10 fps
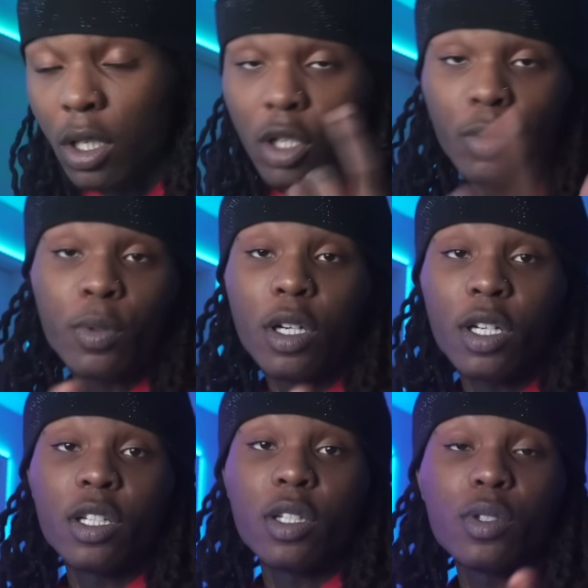Hope you
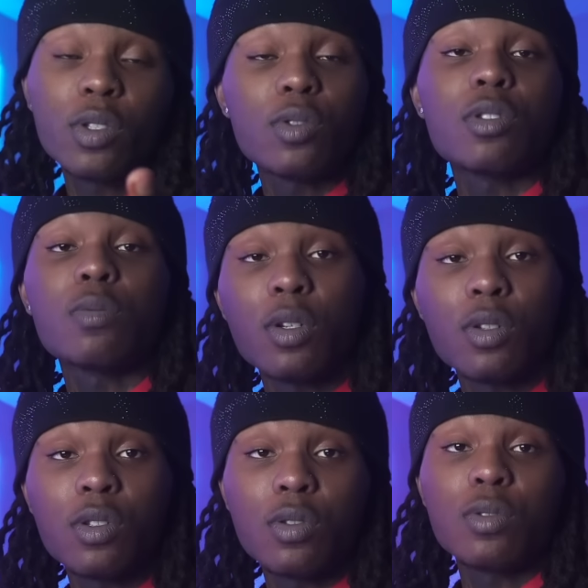already did what you was
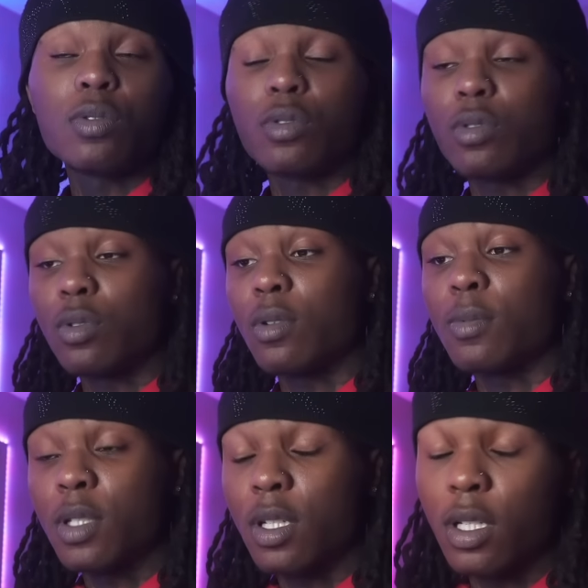supposed to. You know what
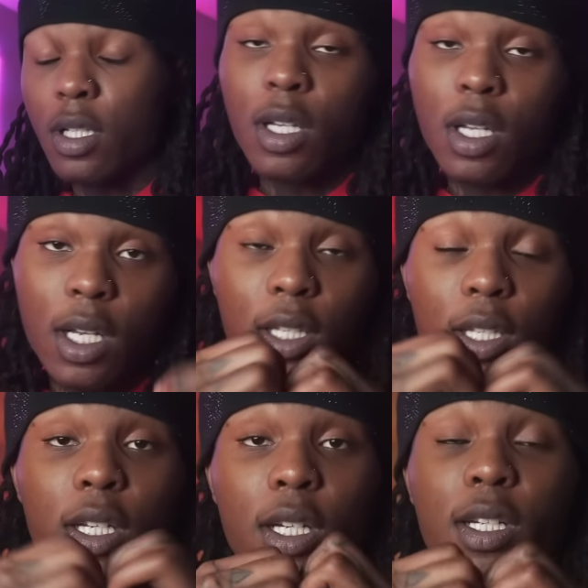I'm saying? I
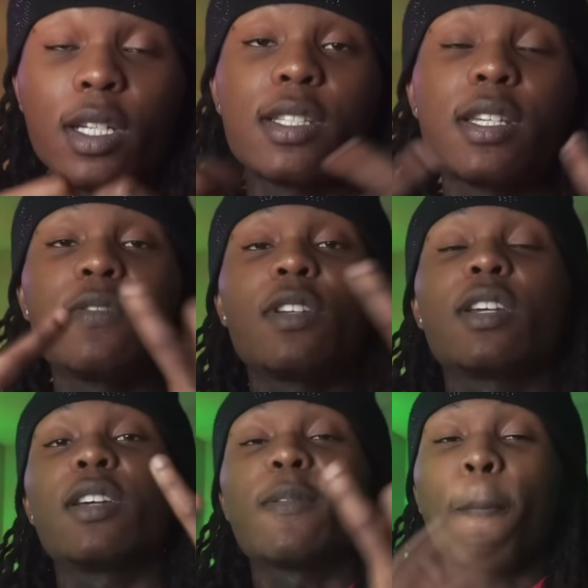love y'all niggas. Hefna
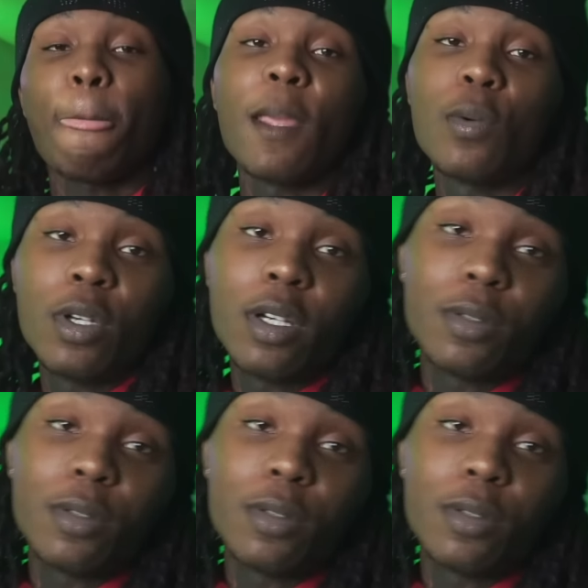game. We